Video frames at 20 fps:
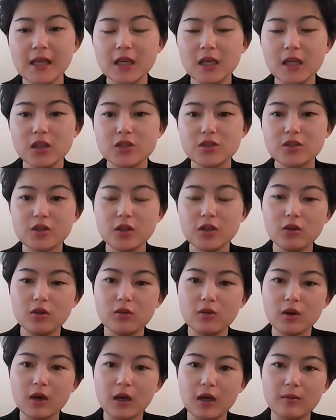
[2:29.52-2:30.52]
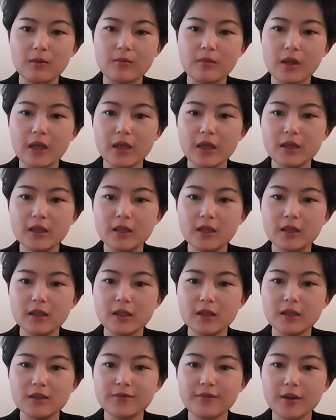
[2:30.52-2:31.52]
So
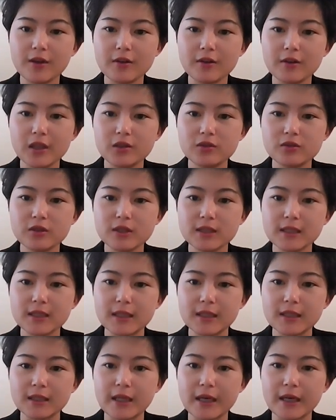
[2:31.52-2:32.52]
it's very interesting